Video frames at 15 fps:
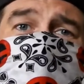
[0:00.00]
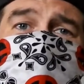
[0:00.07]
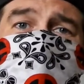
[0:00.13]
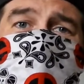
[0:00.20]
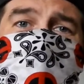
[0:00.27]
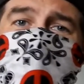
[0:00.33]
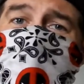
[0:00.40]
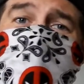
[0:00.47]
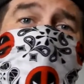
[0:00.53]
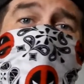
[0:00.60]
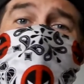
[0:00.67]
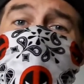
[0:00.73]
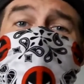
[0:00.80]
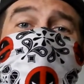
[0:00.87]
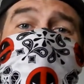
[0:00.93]
I
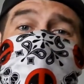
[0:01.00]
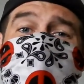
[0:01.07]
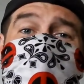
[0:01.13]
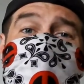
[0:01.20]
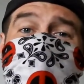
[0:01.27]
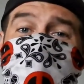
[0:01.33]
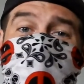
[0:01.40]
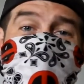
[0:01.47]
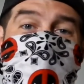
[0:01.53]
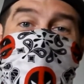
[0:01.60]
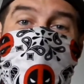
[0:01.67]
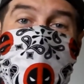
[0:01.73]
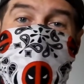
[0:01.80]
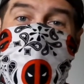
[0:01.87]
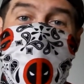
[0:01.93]
always love to grab
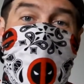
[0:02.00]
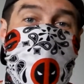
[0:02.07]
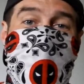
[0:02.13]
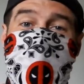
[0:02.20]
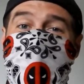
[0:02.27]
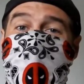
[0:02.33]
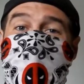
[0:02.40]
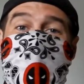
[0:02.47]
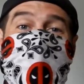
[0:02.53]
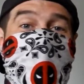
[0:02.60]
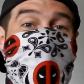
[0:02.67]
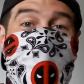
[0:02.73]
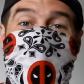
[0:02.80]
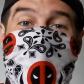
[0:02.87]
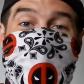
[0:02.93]
bags
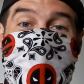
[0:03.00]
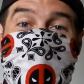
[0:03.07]
and